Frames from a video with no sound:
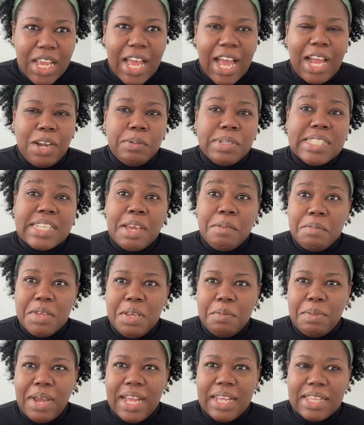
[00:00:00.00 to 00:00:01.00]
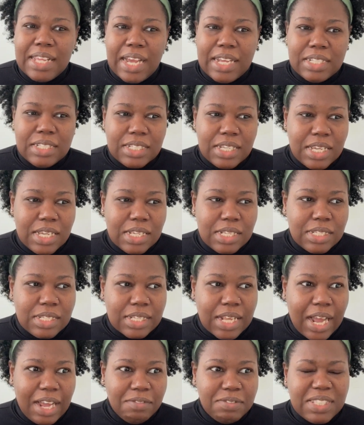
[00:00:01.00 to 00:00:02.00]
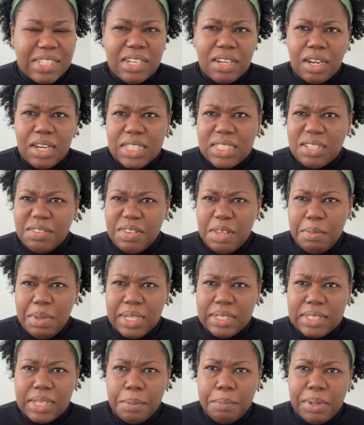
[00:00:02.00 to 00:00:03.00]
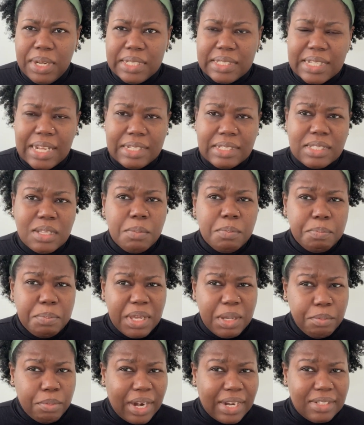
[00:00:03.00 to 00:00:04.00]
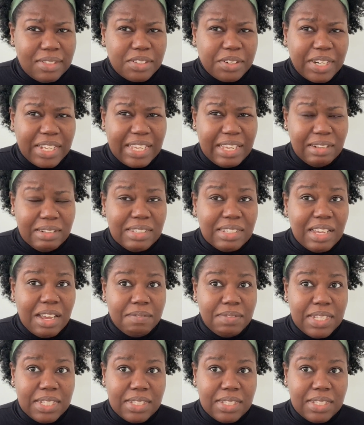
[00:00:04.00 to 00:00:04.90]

And what I mean by that is I've seen a lot of email templates, and some big brands are guilty of this